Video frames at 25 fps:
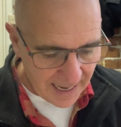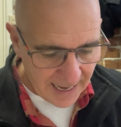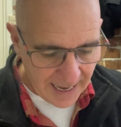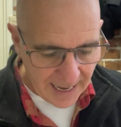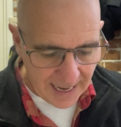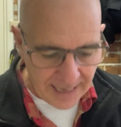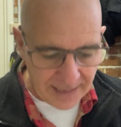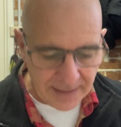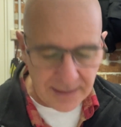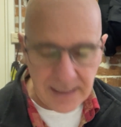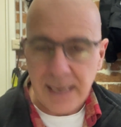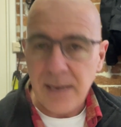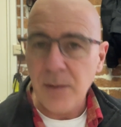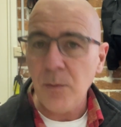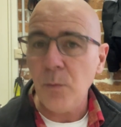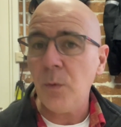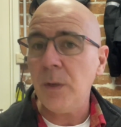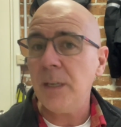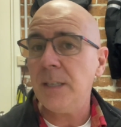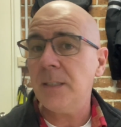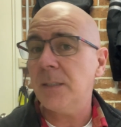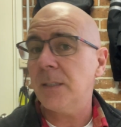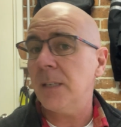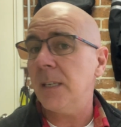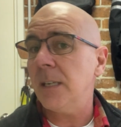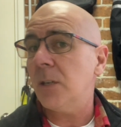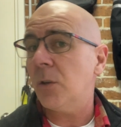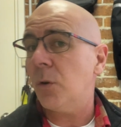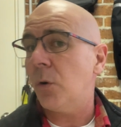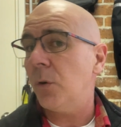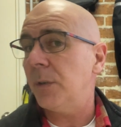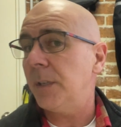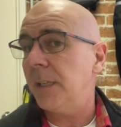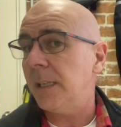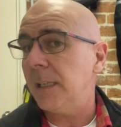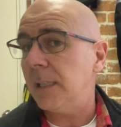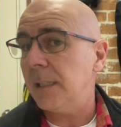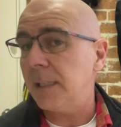And there we see
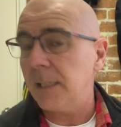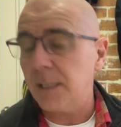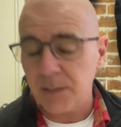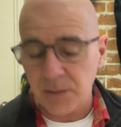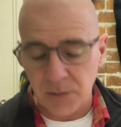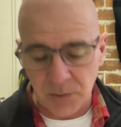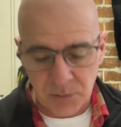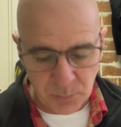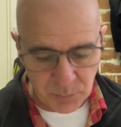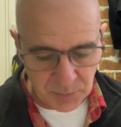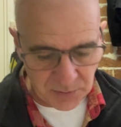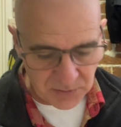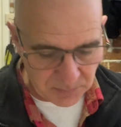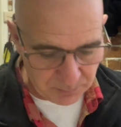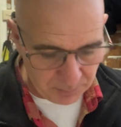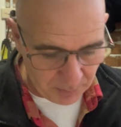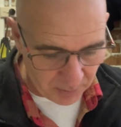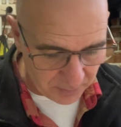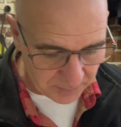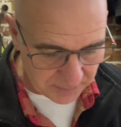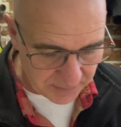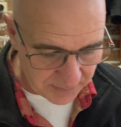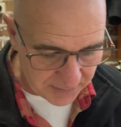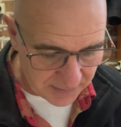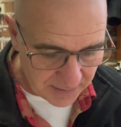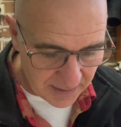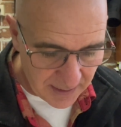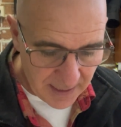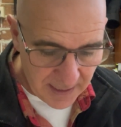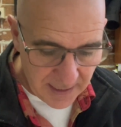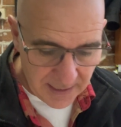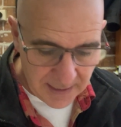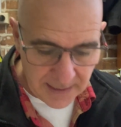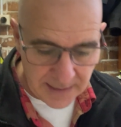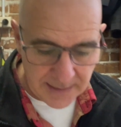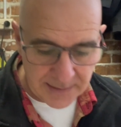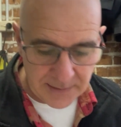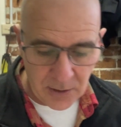Cornelius's response.
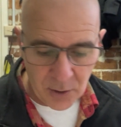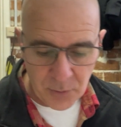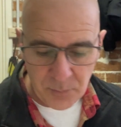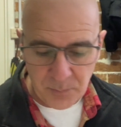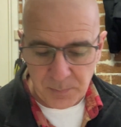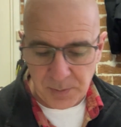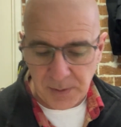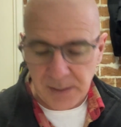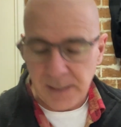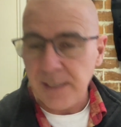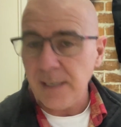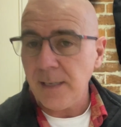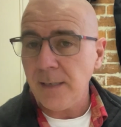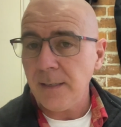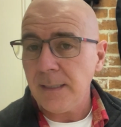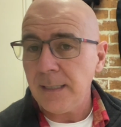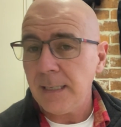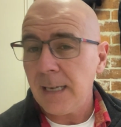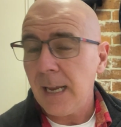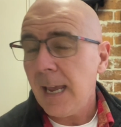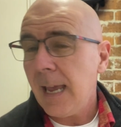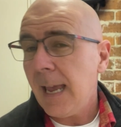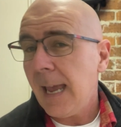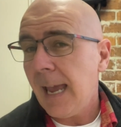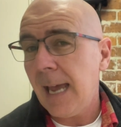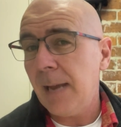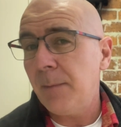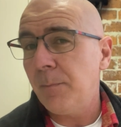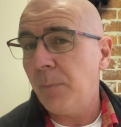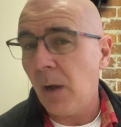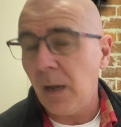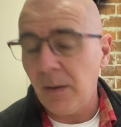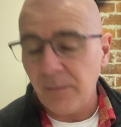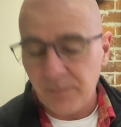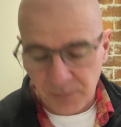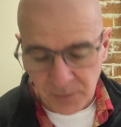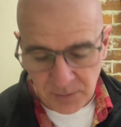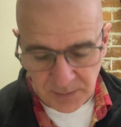He's obedient, and
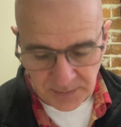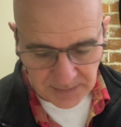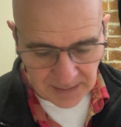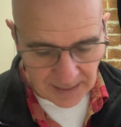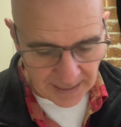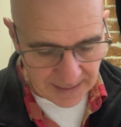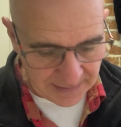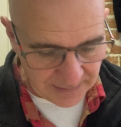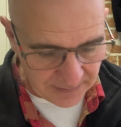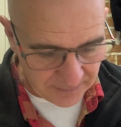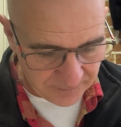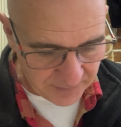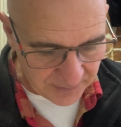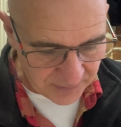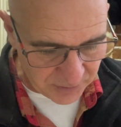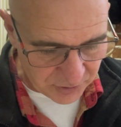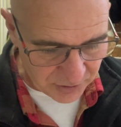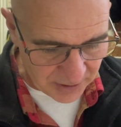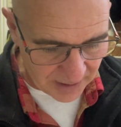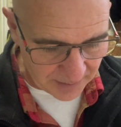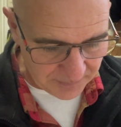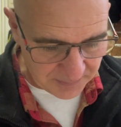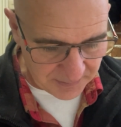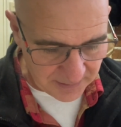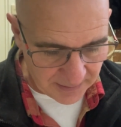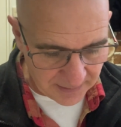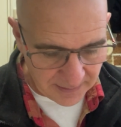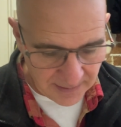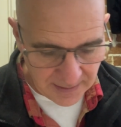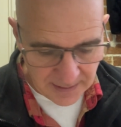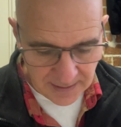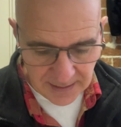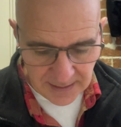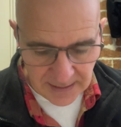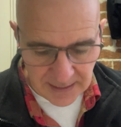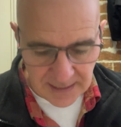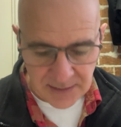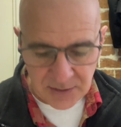by verse 8 of this chapter,
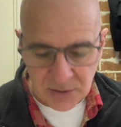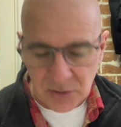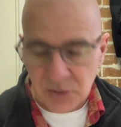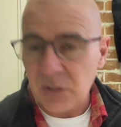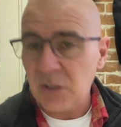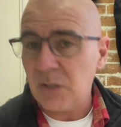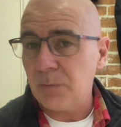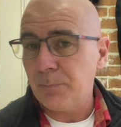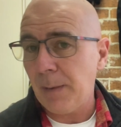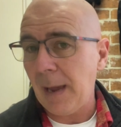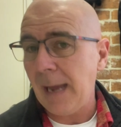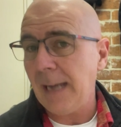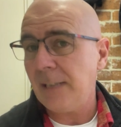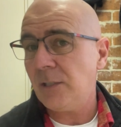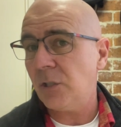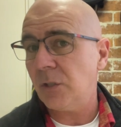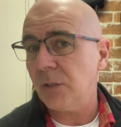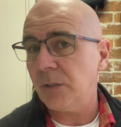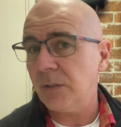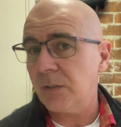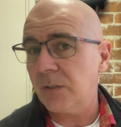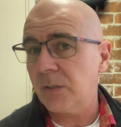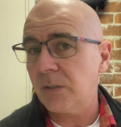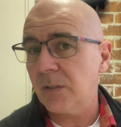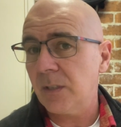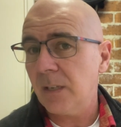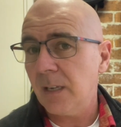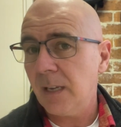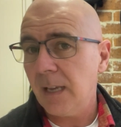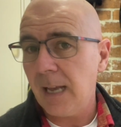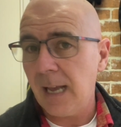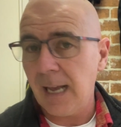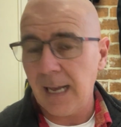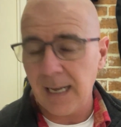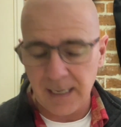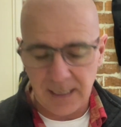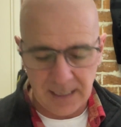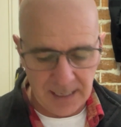he dispatches
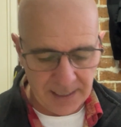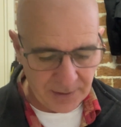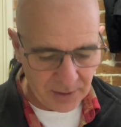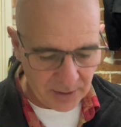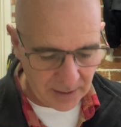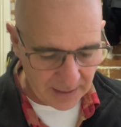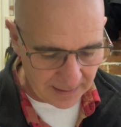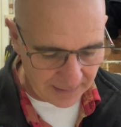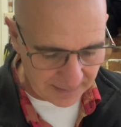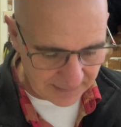a